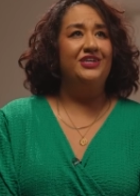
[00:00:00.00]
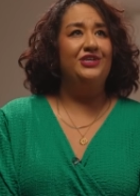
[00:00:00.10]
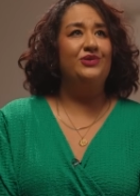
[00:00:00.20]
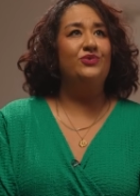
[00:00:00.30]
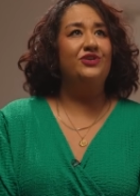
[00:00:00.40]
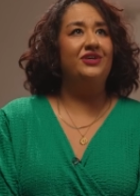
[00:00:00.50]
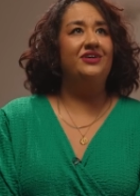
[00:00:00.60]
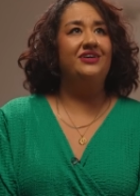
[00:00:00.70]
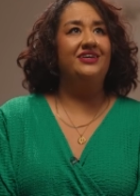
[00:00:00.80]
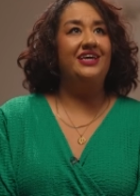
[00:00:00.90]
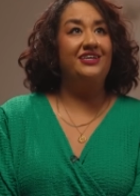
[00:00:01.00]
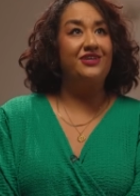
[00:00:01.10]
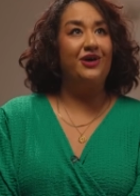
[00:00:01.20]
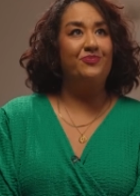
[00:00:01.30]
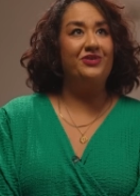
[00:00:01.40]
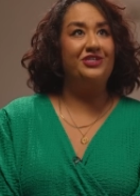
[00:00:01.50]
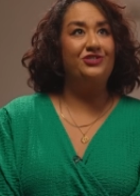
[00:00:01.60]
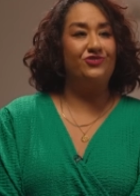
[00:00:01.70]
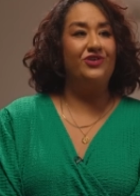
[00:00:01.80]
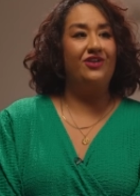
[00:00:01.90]
you want to get up and
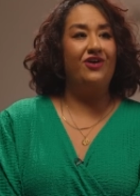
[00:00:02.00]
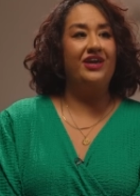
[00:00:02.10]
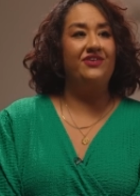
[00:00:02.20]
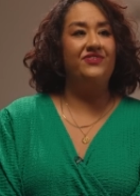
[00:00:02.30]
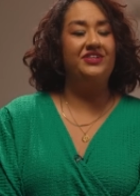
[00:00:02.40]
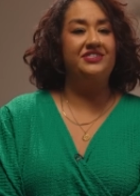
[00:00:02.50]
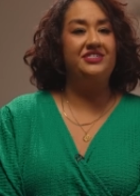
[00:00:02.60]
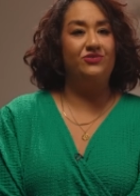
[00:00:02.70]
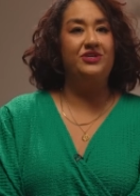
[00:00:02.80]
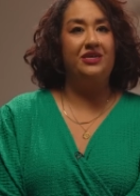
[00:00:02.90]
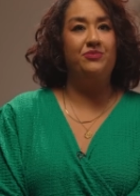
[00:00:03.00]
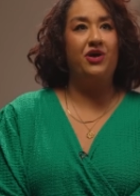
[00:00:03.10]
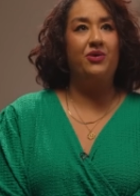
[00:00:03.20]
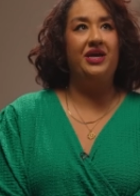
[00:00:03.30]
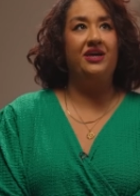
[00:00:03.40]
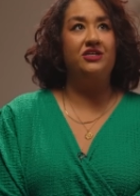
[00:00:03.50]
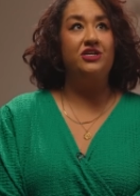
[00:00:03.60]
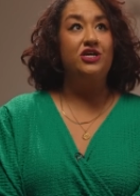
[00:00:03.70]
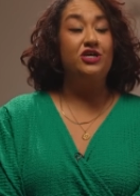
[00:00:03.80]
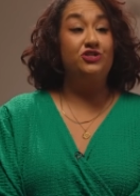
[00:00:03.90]
enjoy life and still keep going and
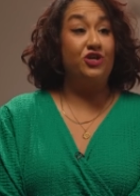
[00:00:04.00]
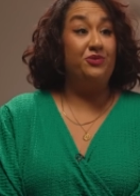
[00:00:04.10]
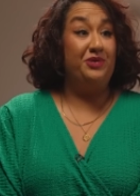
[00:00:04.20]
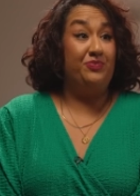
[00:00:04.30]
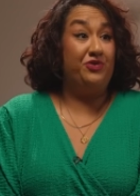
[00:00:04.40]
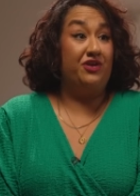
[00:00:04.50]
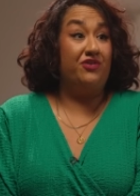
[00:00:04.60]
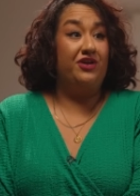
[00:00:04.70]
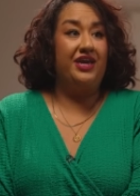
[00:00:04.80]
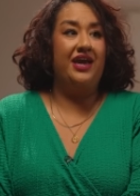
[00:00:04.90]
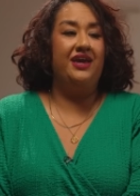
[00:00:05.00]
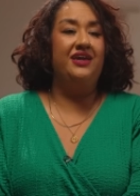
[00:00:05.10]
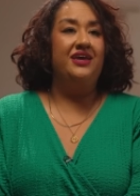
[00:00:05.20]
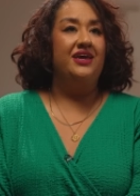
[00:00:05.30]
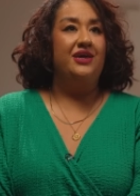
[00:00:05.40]
show people you're okay.